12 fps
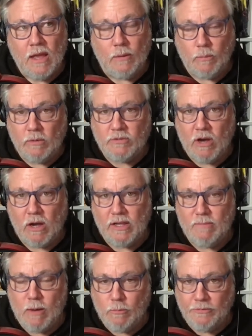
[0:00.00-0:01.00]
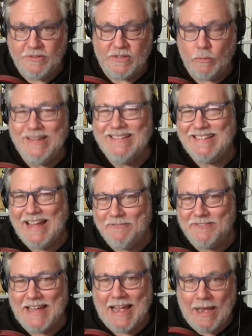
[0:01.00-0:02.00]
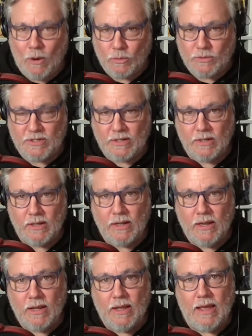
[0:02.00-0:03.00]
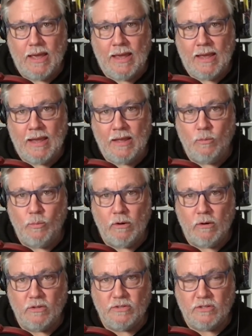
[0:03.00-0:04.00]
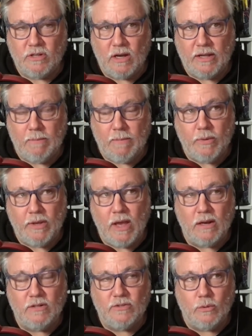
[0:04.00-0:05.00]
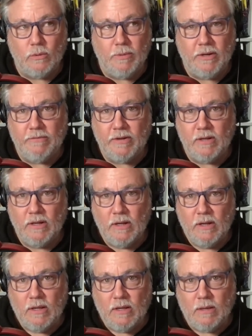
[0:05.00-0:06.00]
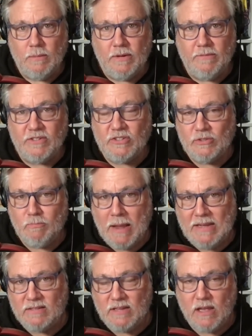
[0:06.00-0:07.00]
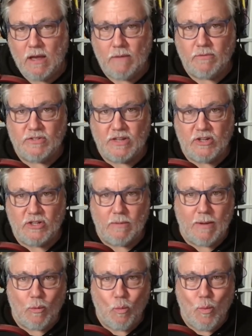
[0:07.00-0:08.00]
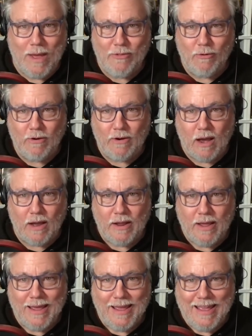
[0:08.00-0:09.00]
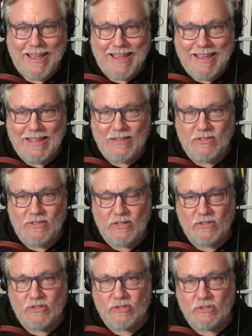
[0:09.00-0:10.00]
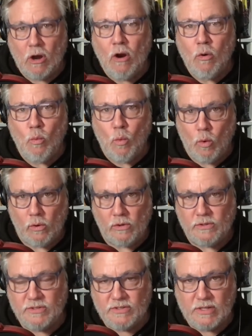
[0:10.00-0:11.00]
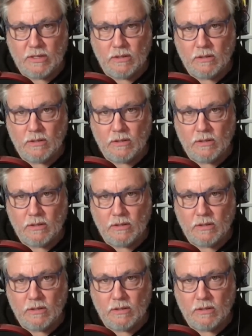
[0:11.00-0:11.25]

And we were talking about movies that we left out. And we were also talking about we got into a bit of a a bit of a spicy conversation about whether or not is Star Wars